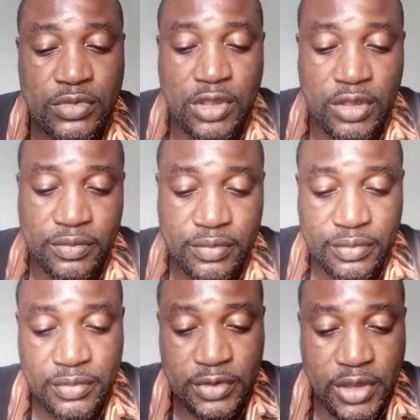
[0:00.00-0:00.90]
Yeah,
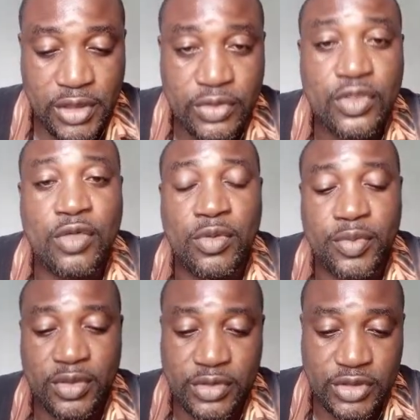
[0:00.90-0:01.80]
let it come
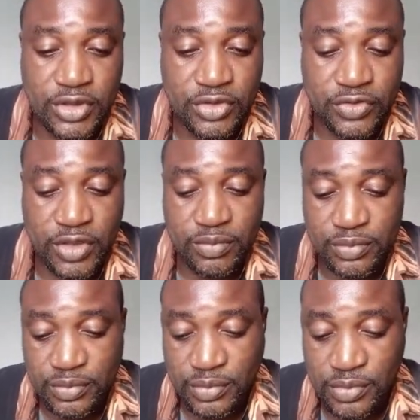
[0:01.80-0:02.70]
up and it's a
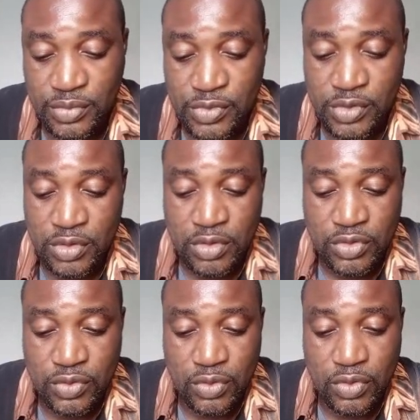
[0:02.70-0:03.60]
stream
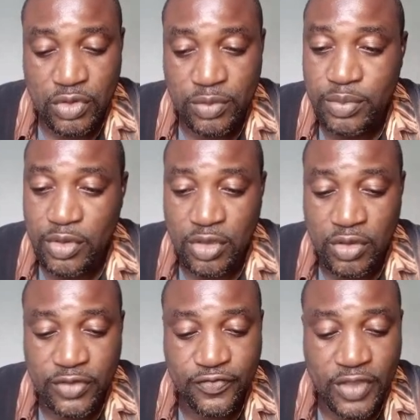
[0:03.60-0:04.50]
to load up
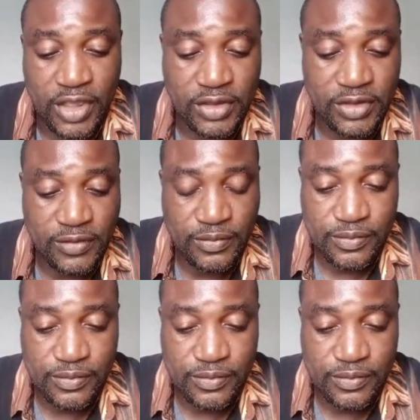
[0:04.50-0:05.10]
all the files.